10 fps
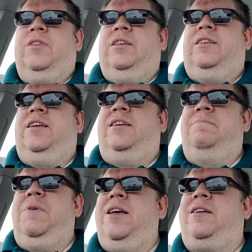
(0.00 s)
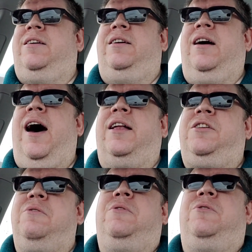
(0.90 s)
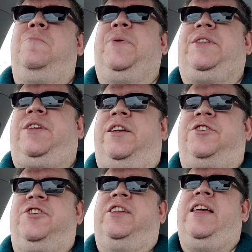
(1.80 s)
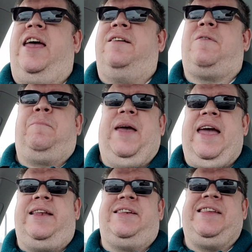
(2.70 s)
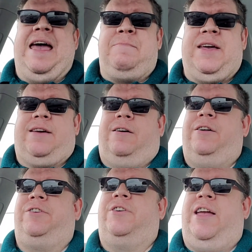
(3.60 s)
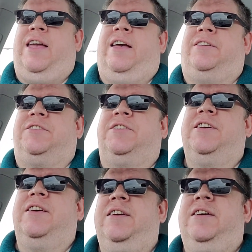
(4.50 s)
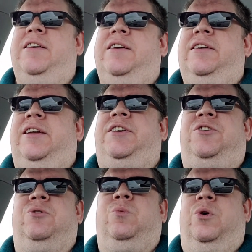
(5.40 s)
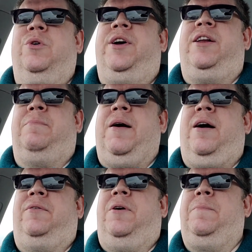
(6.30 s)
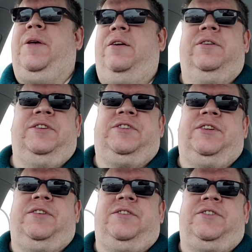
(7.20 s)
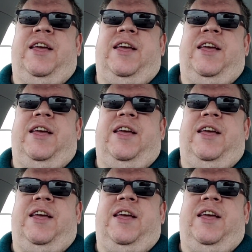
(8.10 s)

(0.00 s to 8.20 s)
It's like, my God, you potentially have a pandemic on your hands, and you're worried about appearances